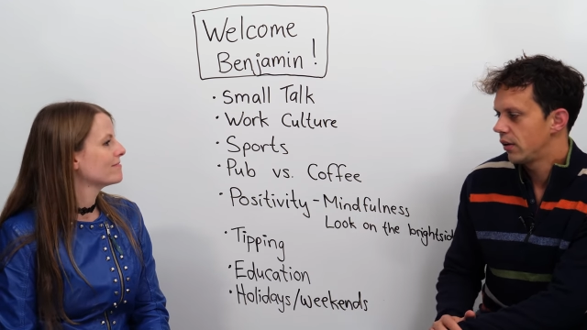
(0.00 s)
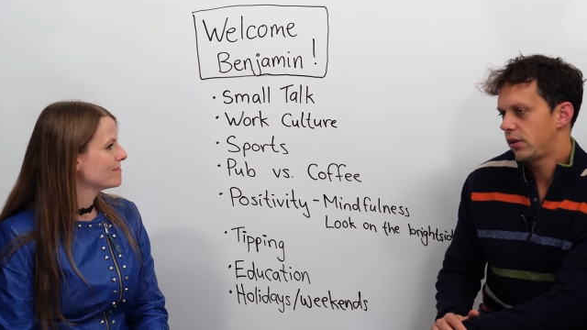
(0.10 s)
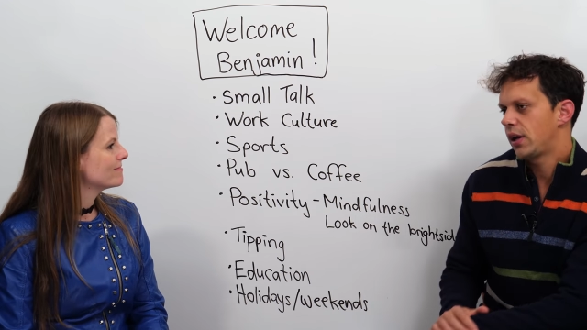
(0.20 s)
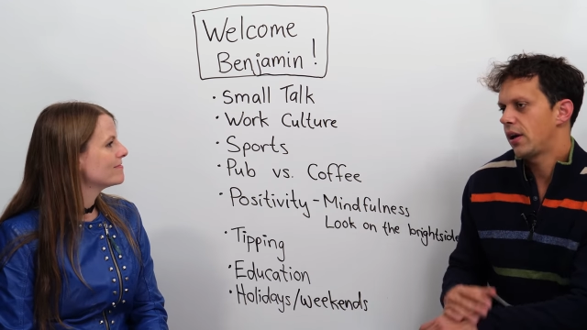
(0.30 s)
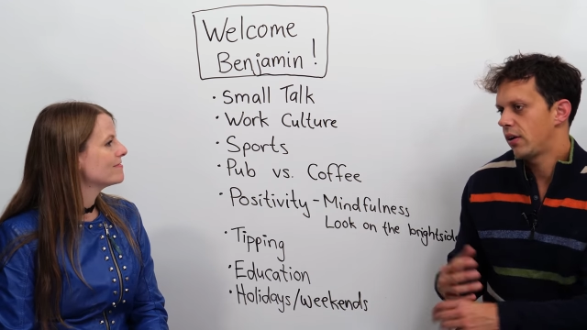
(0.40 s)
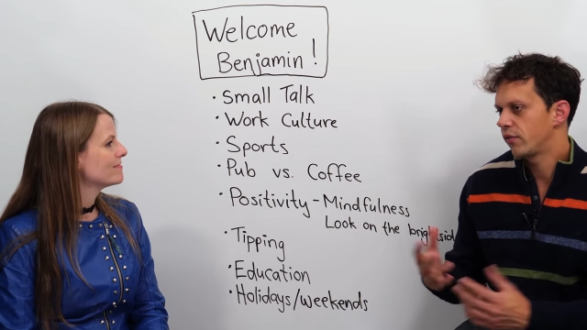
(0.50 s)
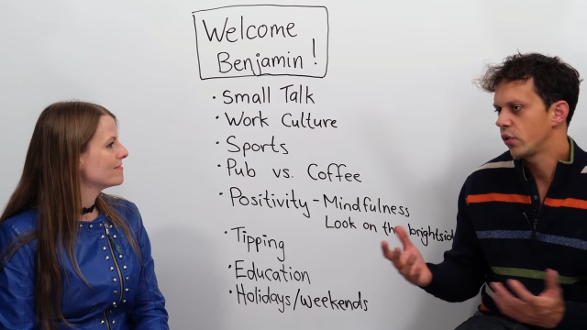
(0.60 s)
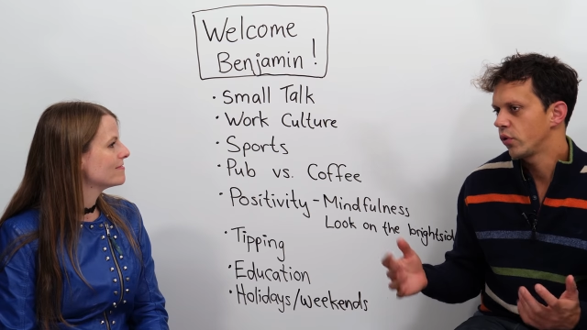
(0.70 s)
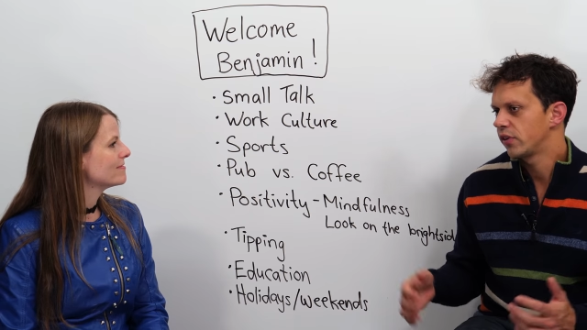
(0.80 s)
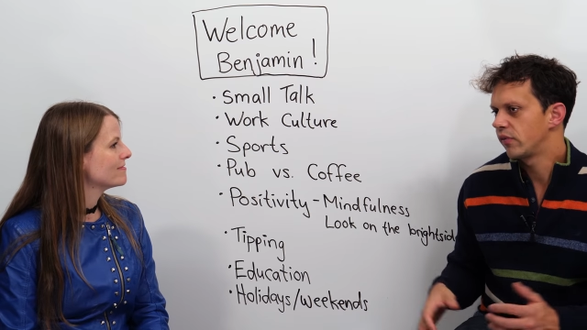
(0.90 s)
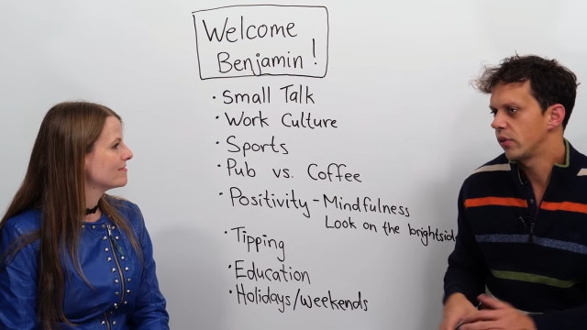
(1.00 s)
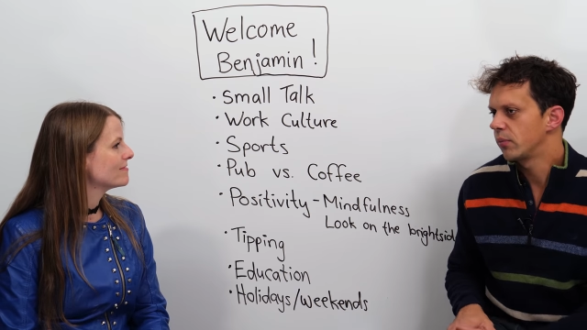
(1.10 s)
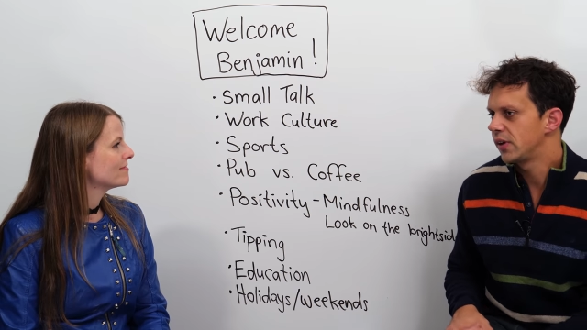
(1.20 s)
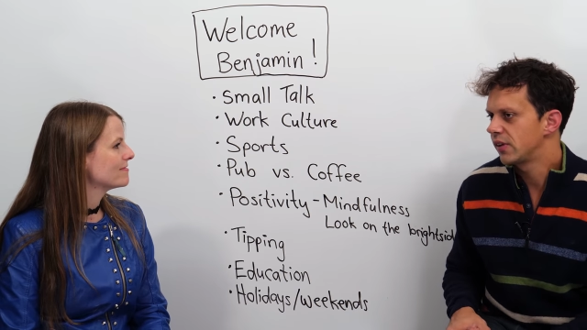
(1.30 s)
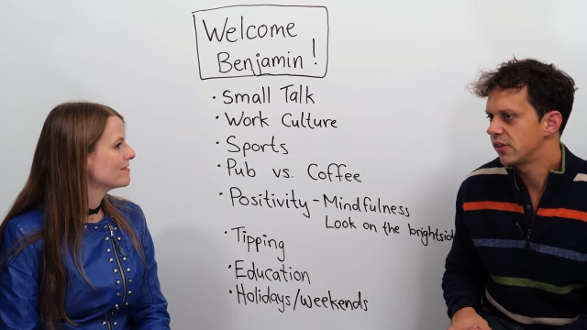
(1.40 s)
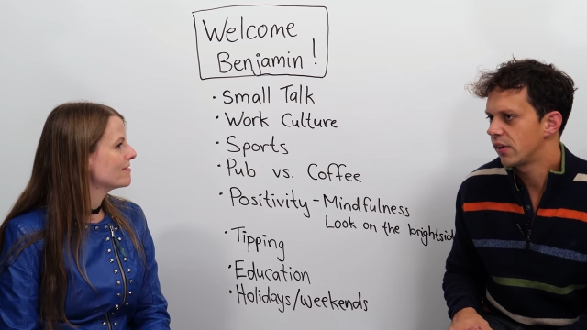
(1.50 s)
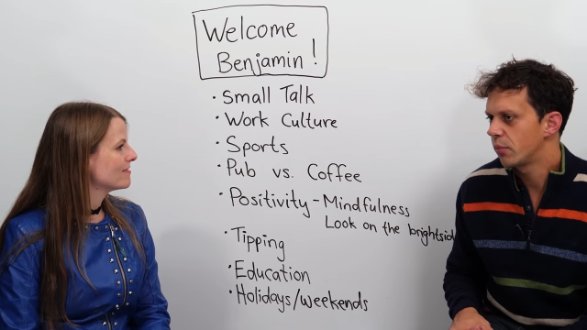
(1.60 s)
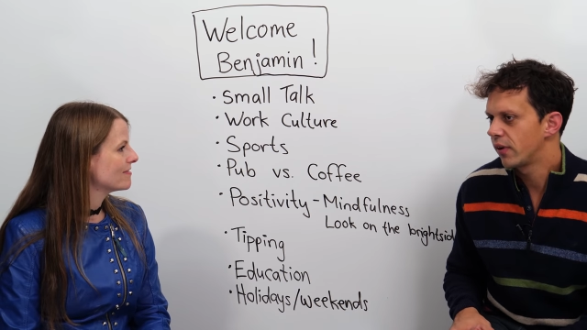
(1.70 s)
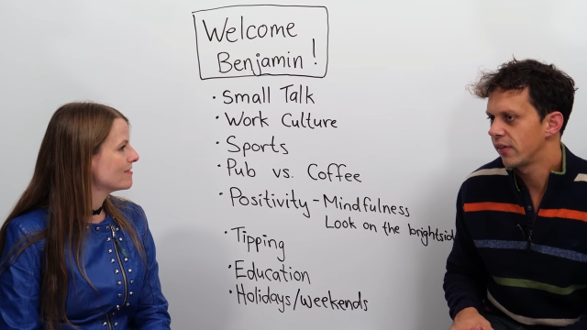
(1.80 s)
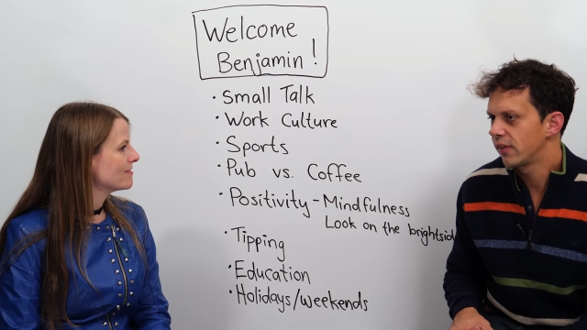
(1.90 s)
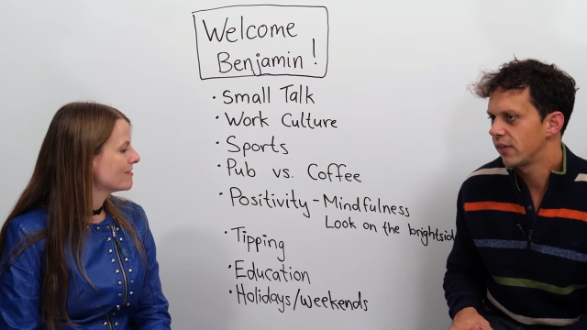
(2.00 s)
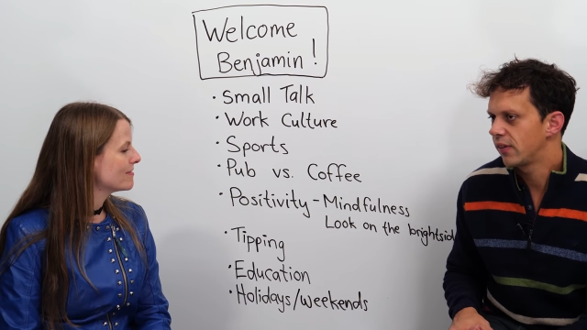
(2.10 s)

Speaker 1: Yeah, of course, if you're meeting someone,